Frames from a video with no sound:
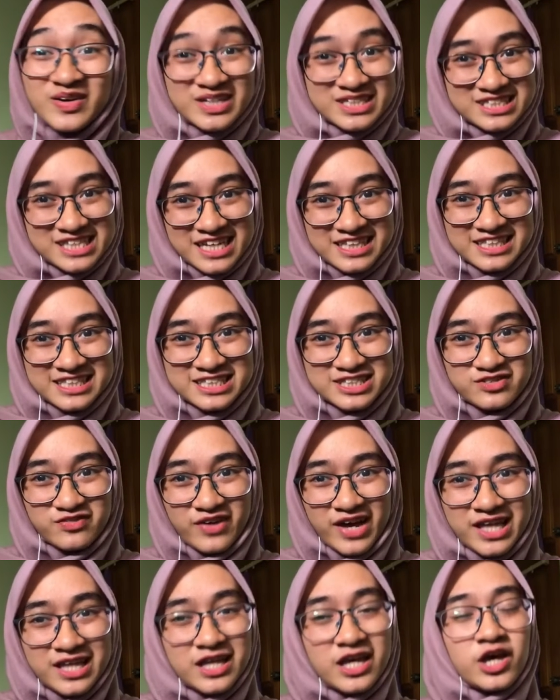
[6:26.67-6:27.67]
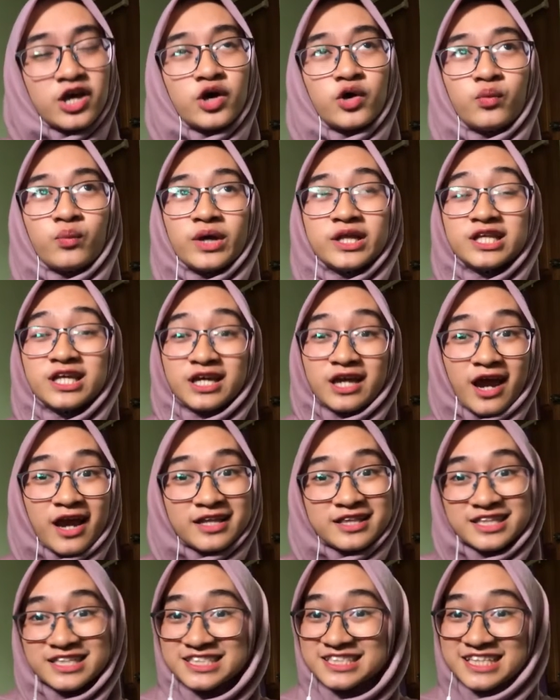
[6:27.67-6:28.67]
or satisfied when the
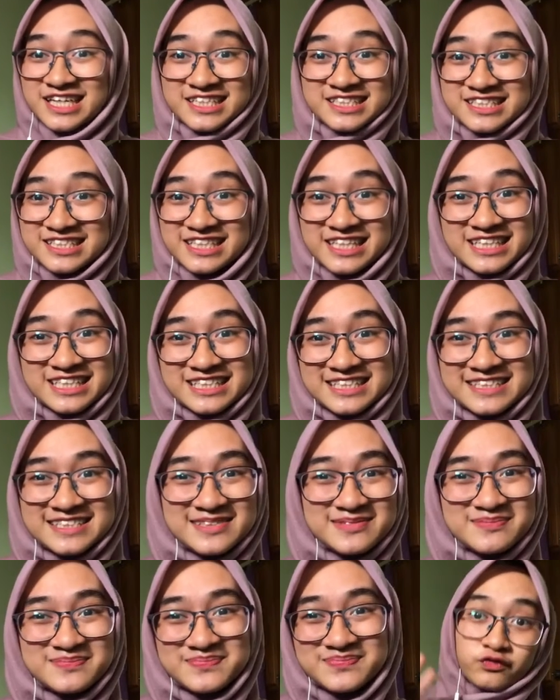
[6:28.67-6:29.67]
character succeeds.